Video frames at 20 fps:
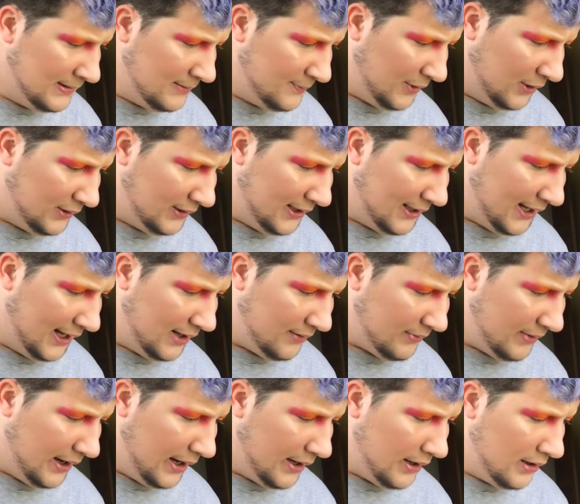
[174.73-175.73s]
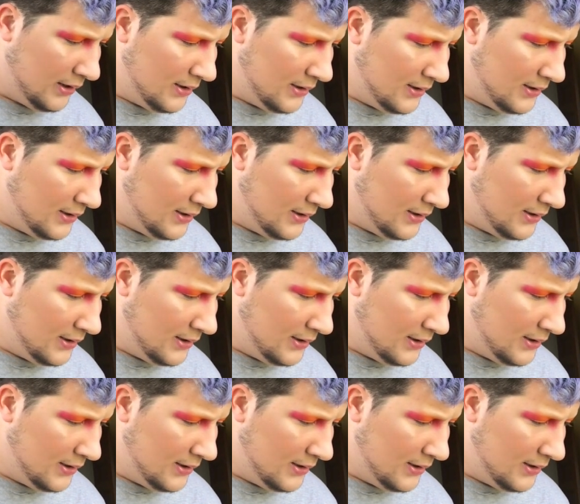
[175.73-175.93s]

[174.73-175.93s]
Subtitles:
Apparently I can't read.